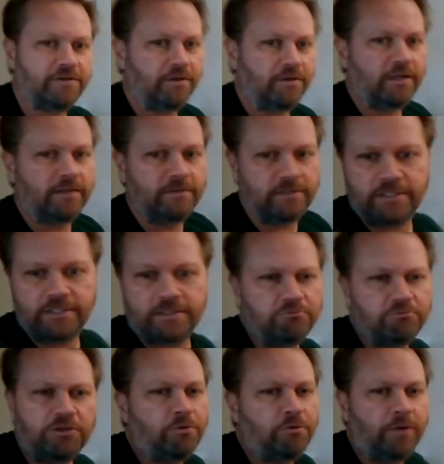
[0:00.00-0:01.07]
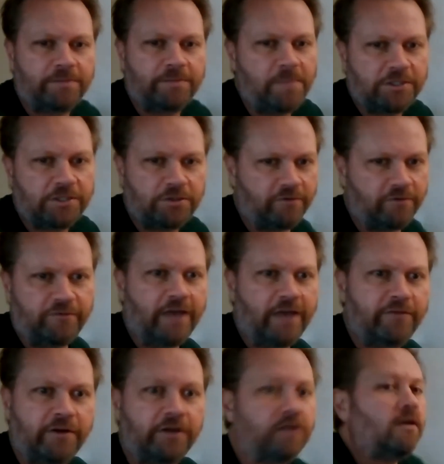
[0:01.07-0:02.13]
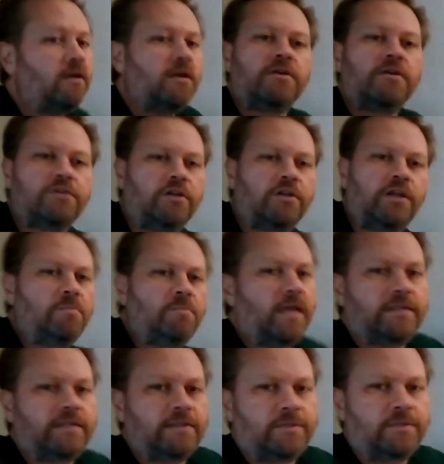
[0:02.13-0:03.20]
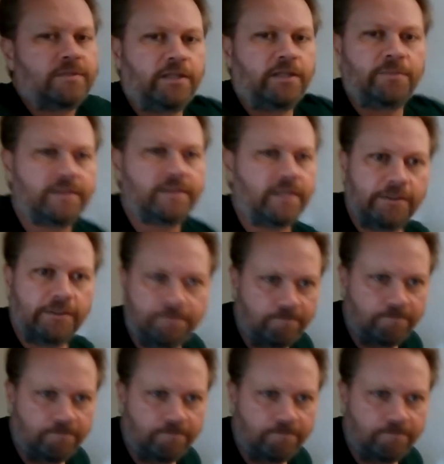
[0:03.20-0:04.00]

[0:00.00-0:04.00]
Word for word: So you can just real quick make sure they're 500 so you didn't make some silly mistake.